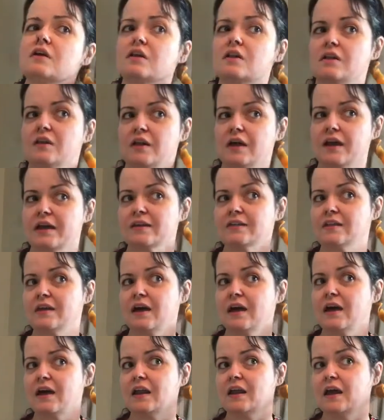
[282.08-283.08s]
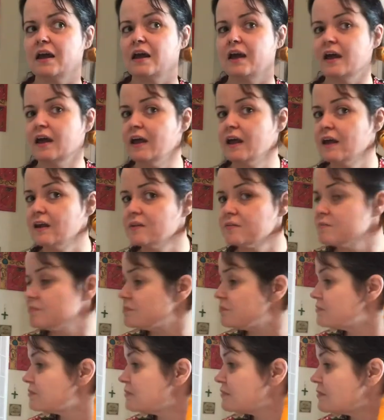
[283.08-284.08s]
like that, and
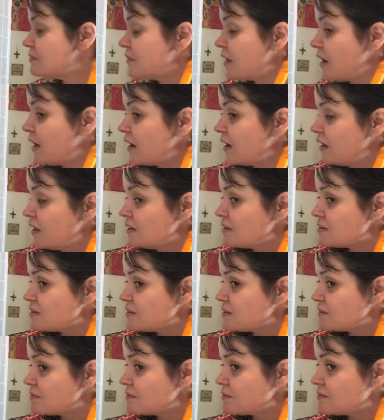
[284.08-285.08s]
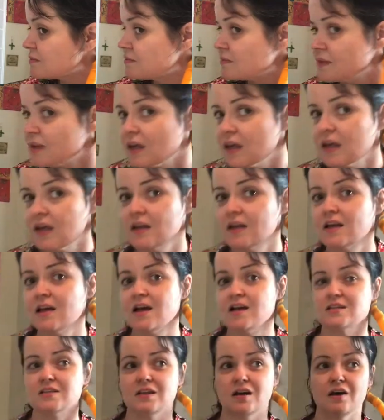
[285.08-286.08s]
there it is.
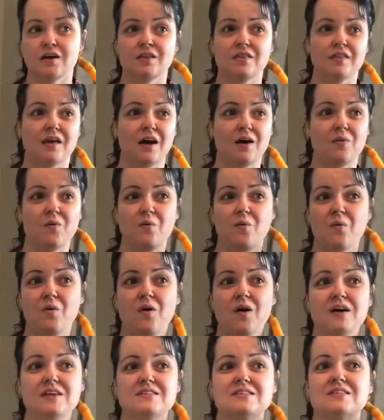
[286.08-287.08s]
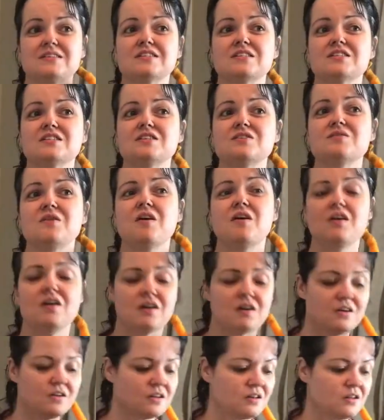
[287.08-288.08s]
So that wasn't too hard.